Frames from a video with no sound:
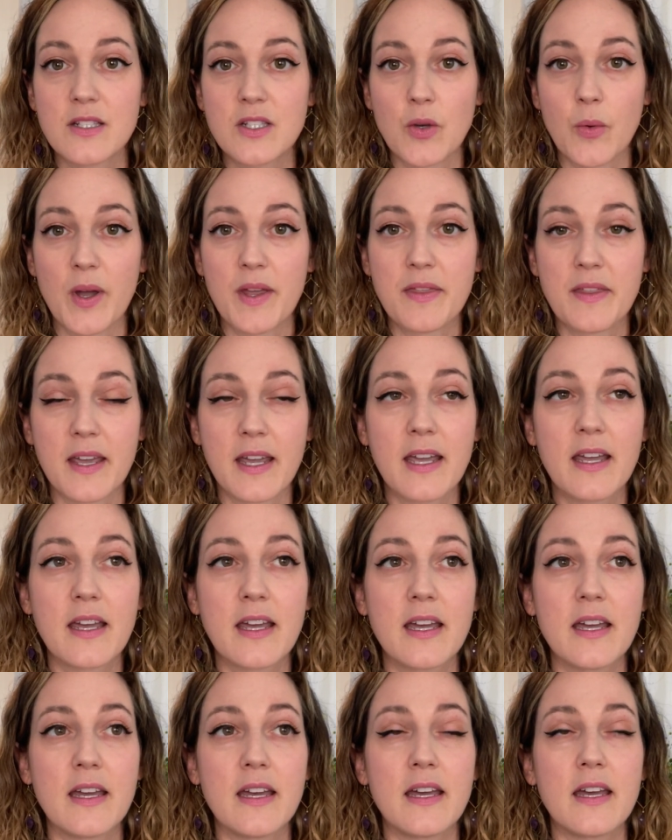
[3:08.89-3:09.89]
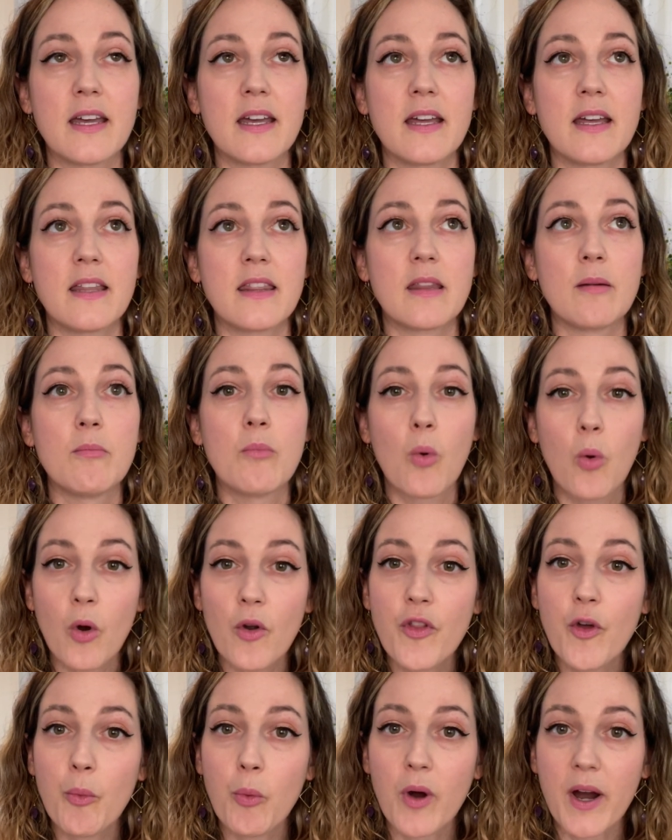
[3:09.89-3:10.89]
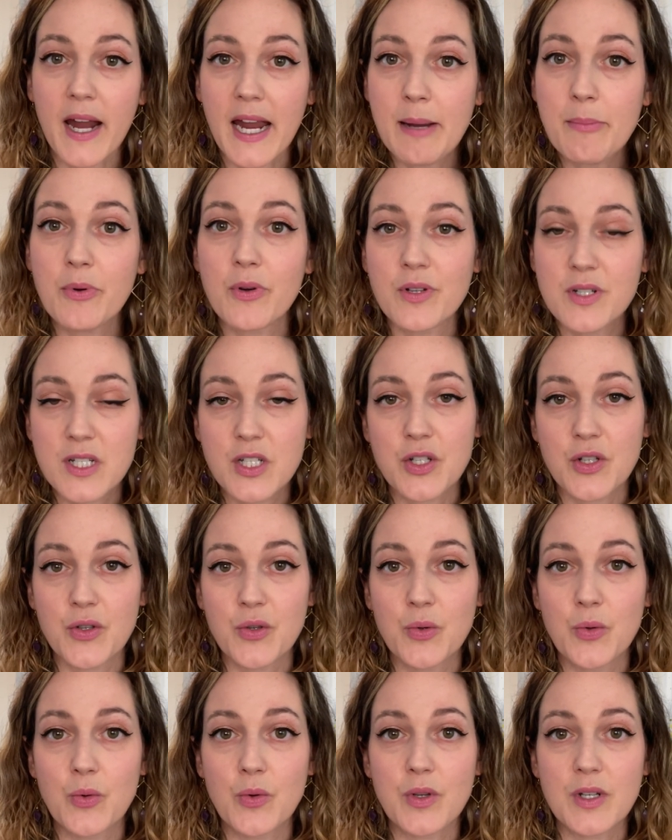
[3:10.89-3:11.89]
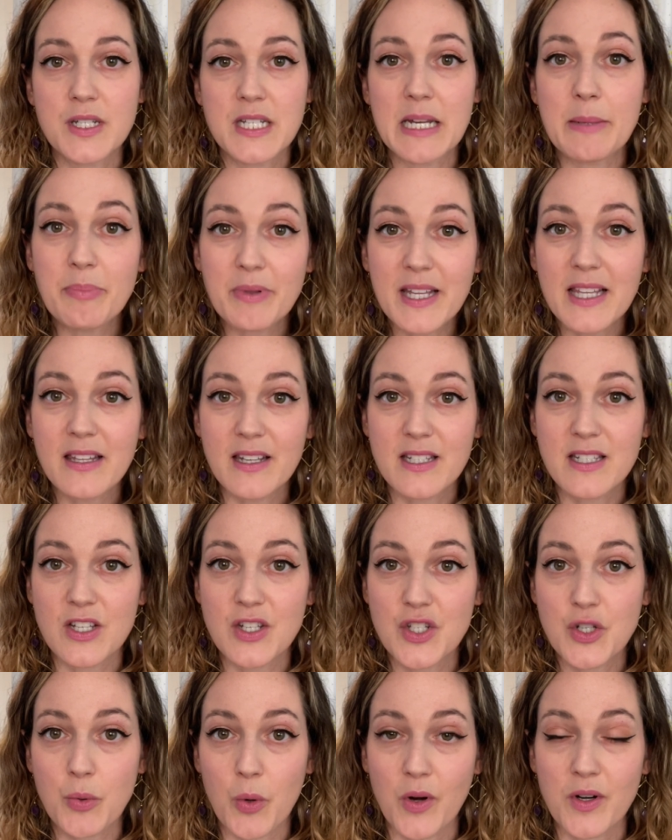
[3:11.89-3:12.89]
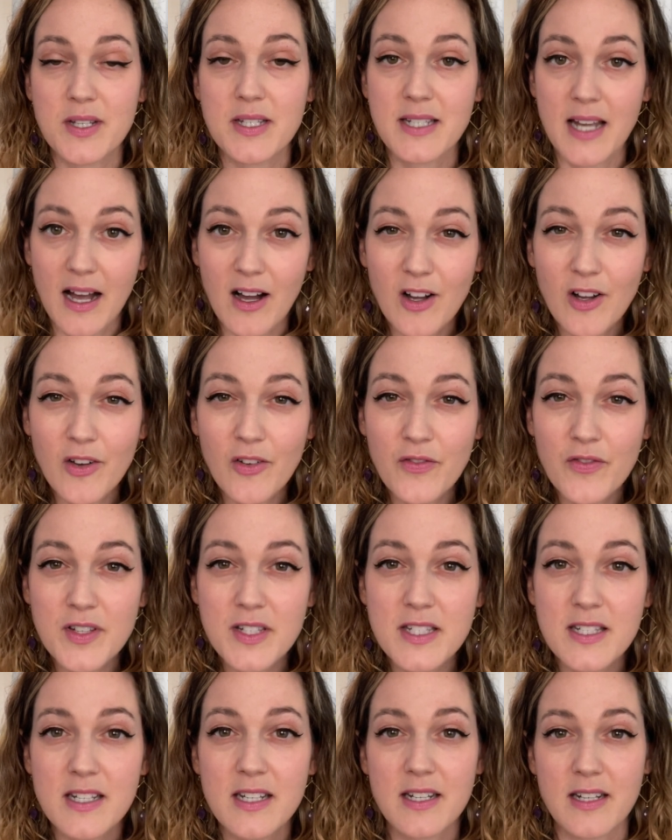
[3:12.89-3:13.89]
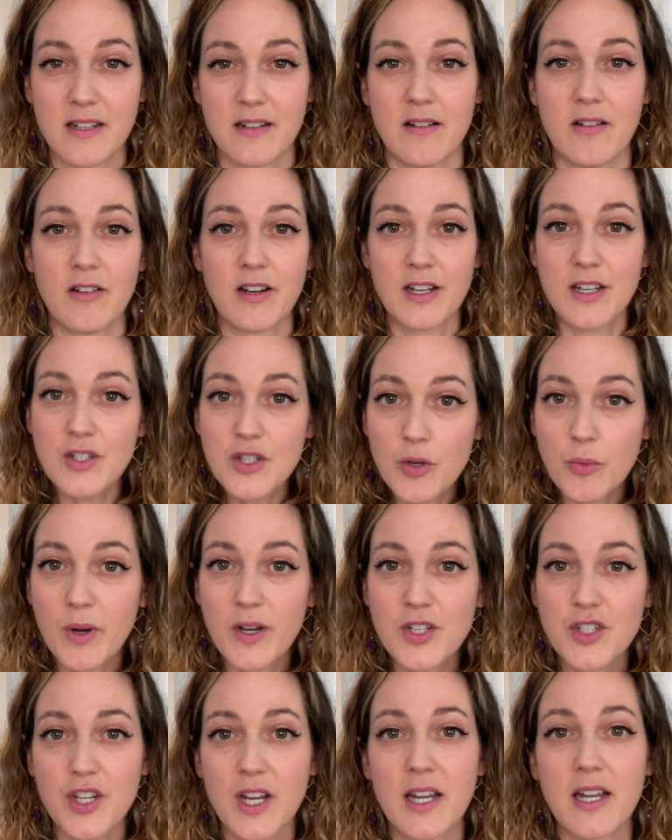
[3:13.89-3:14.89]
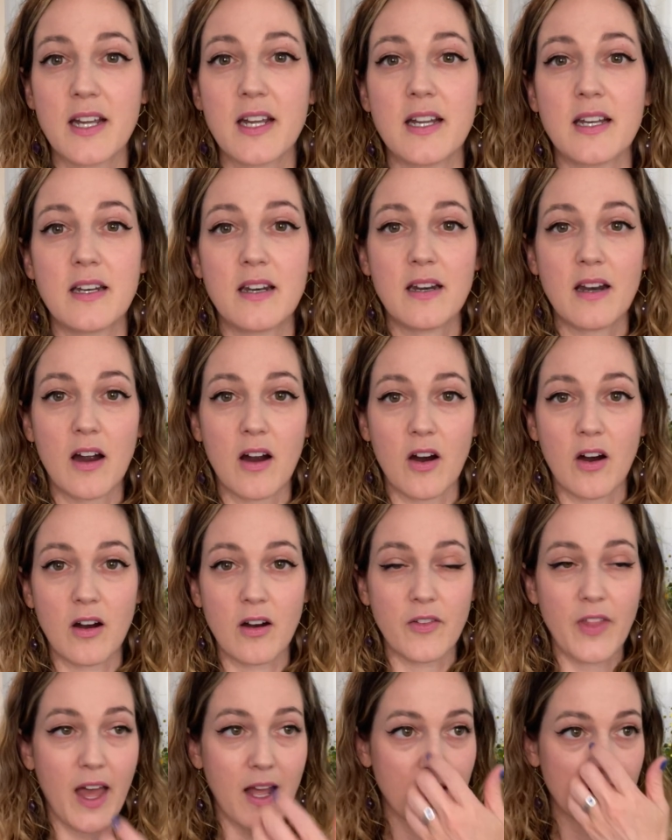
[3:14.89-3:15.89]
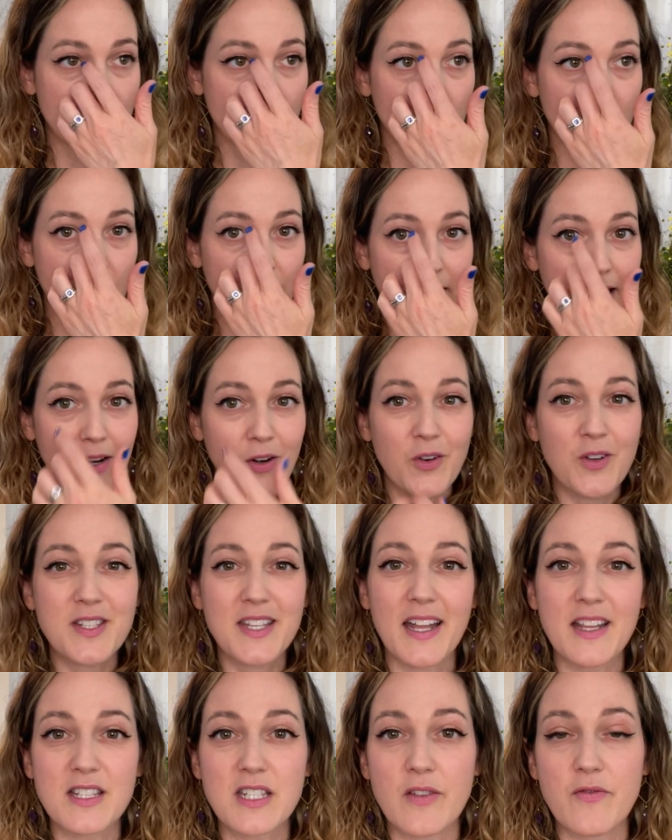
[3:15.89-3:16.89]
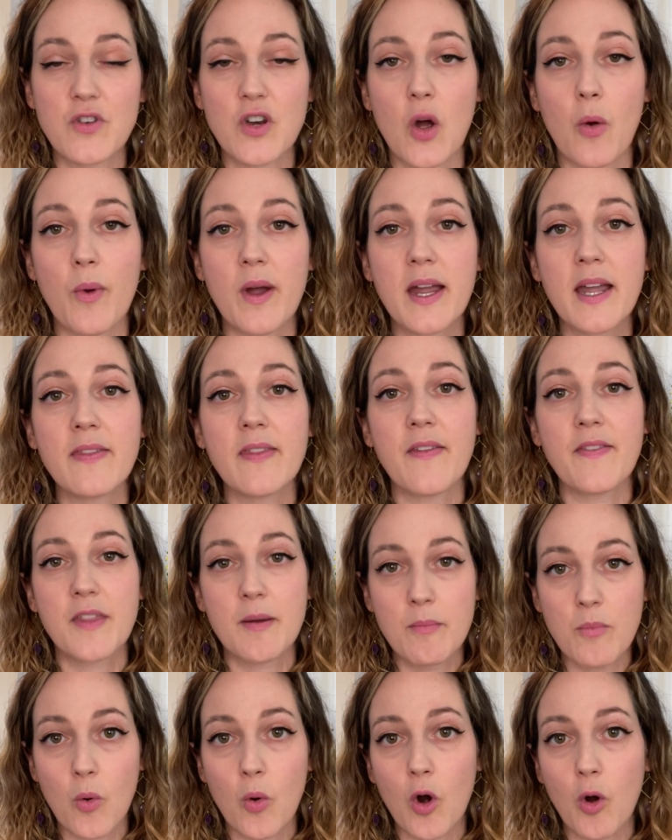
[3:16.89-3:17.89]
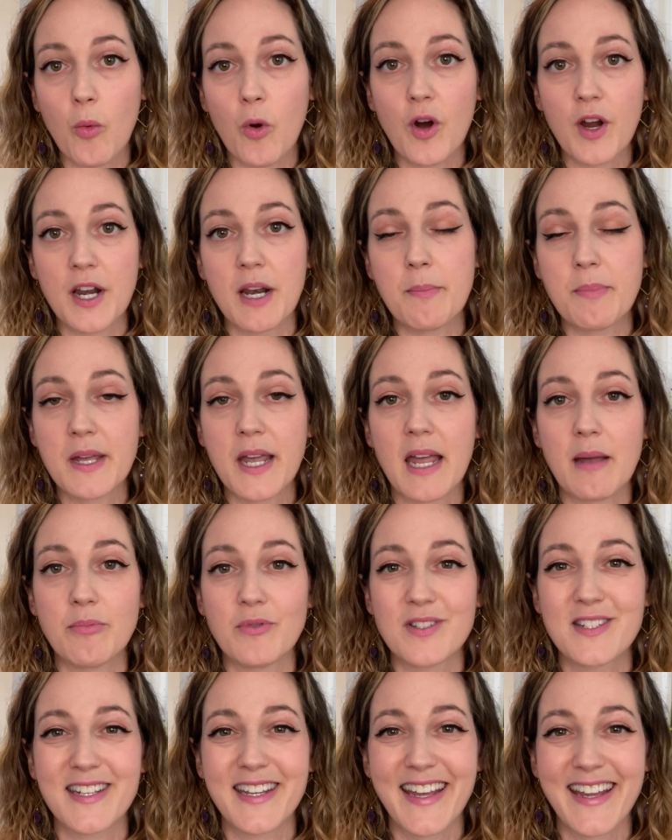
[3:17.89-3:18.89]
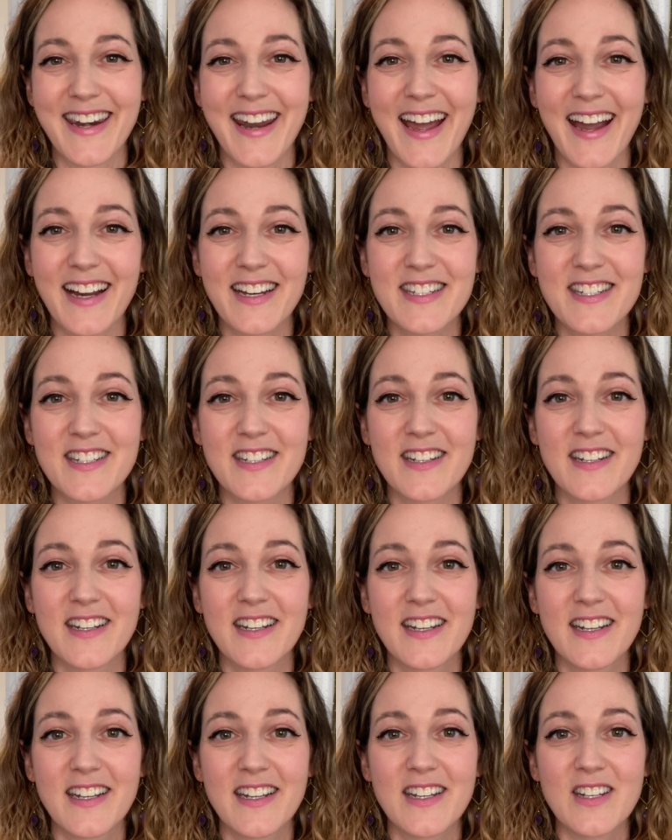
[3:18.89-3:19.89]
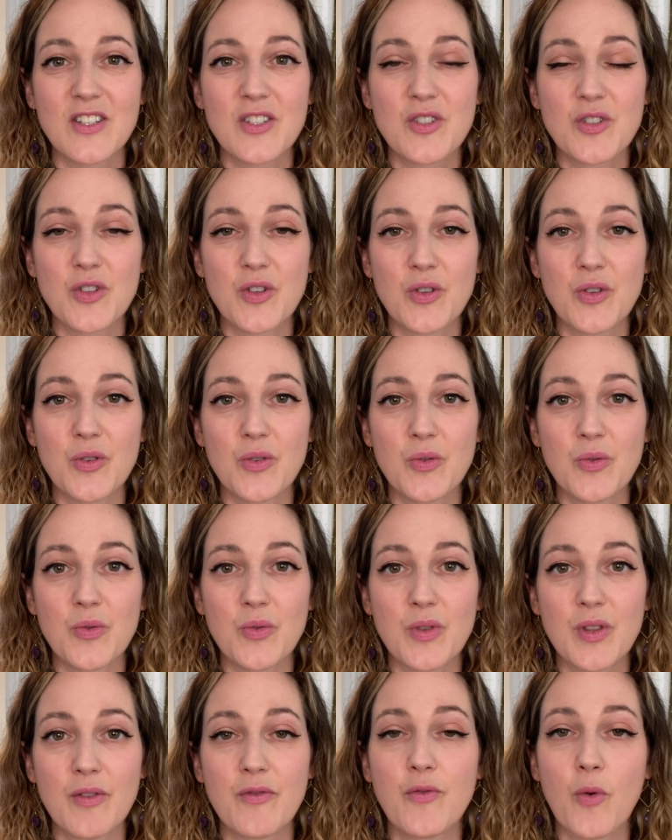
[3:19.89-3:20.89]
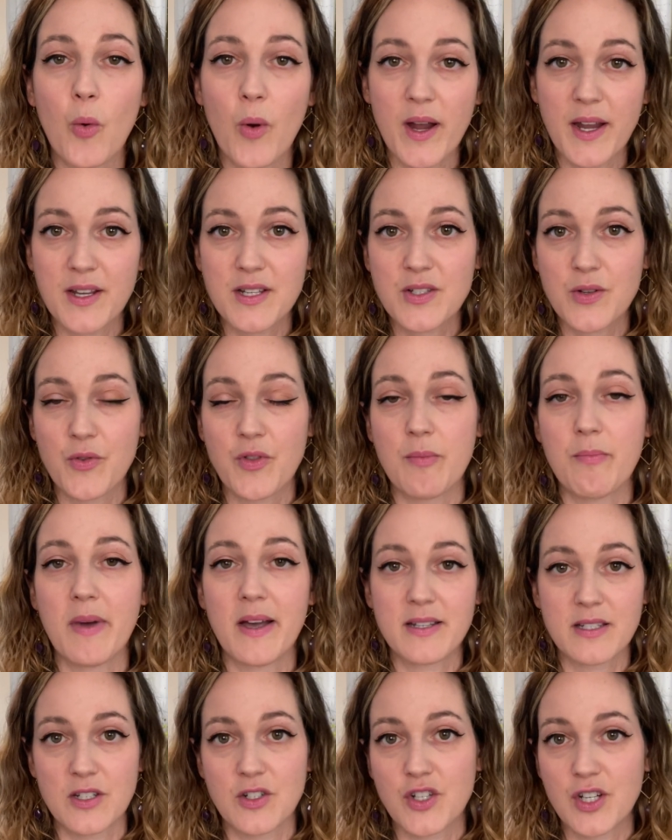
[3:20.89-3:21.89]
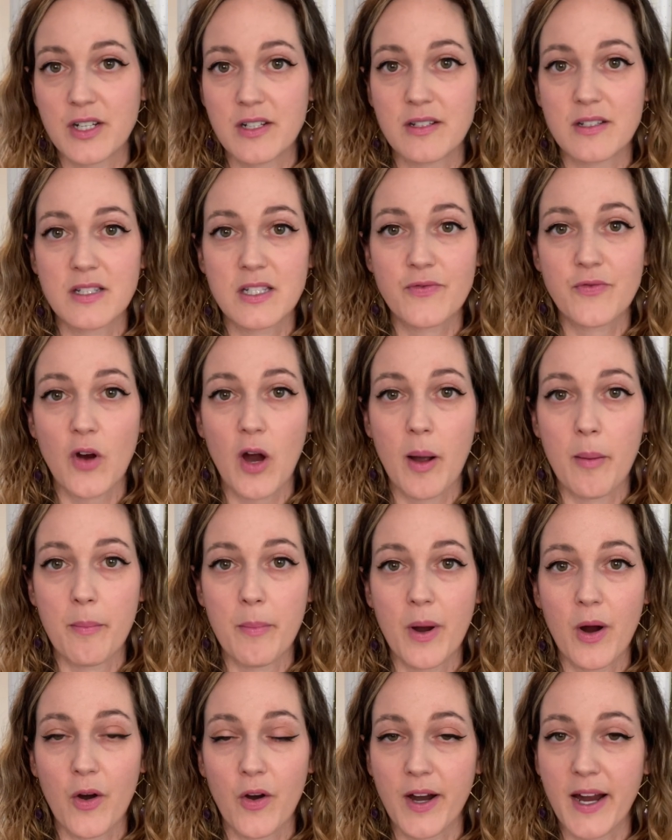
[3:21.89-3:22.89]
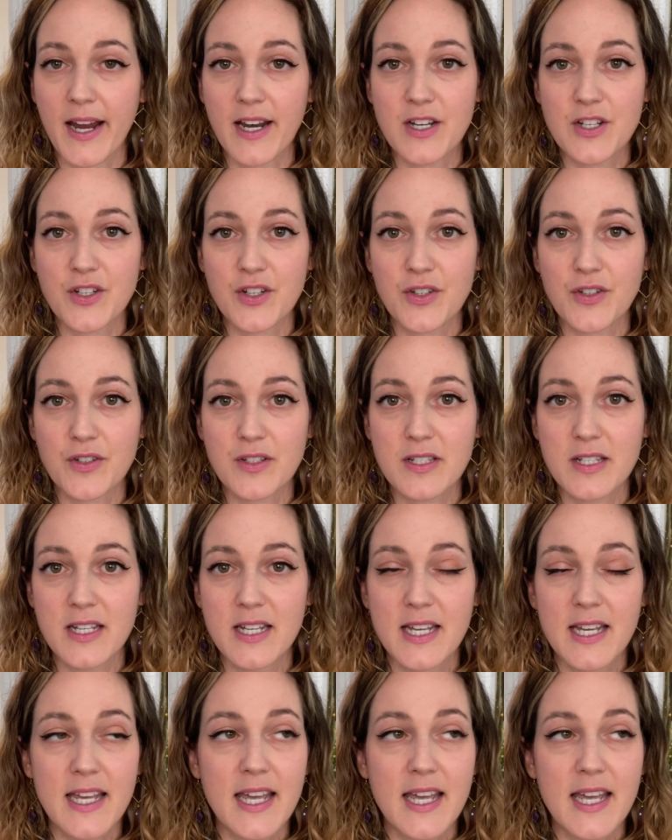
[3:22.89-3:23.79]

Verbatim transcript: So I think the more that we're able to deeply listen to ourselves and our intuition, our that sort of inner sense of knowing, that the more we're going to be able to connect to the voice or the messages from our angels.